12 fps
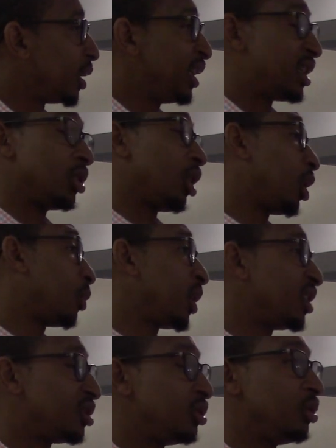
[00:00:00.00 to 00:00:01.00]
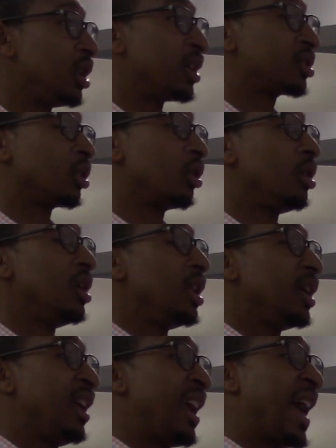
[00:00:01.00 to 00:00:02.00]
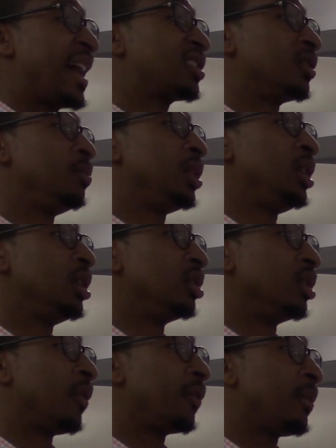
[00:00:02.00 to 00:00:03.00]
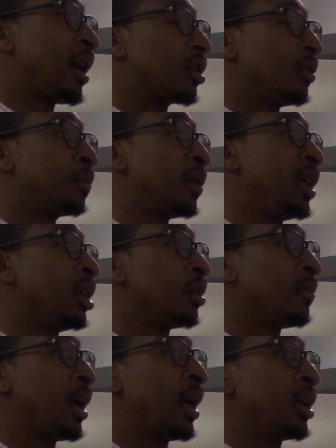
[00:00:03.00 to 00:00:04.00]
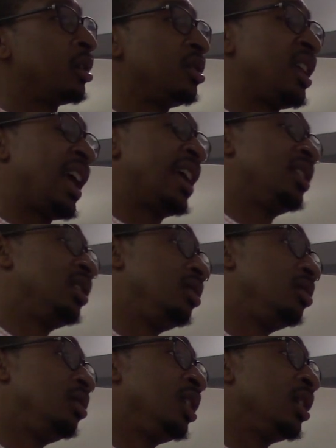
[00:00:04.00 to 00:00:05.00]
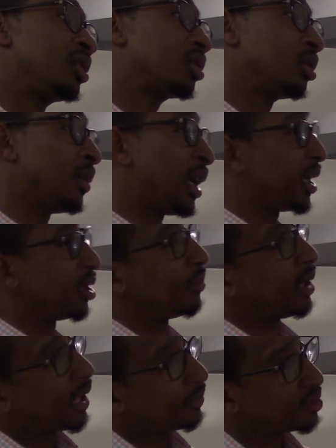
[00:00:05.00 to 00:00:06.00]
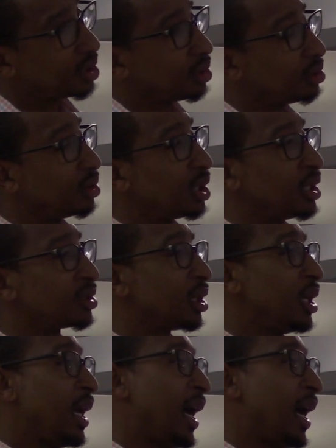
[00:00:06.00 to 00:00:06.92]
He can always do that. So it has to be enough about complaining about how your dad didn't do this, about how your mom didn't do this,